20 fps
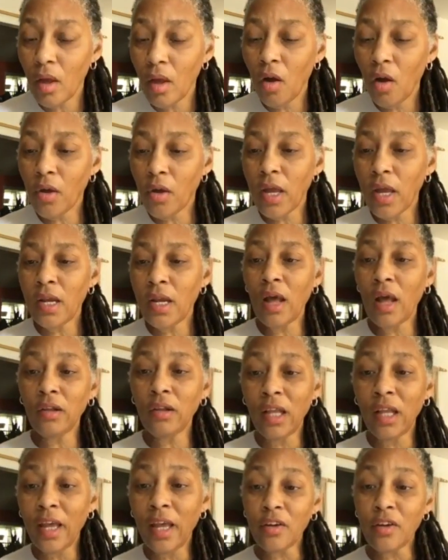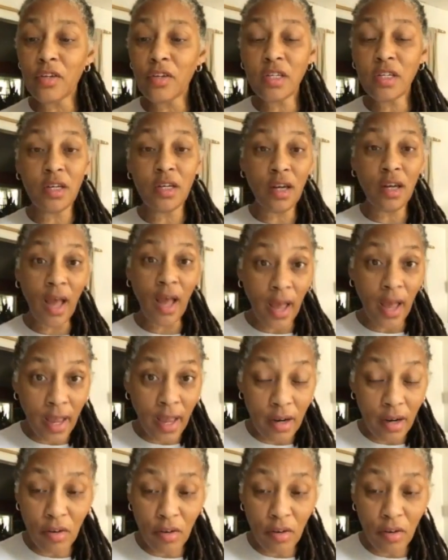Okay, now later tonight,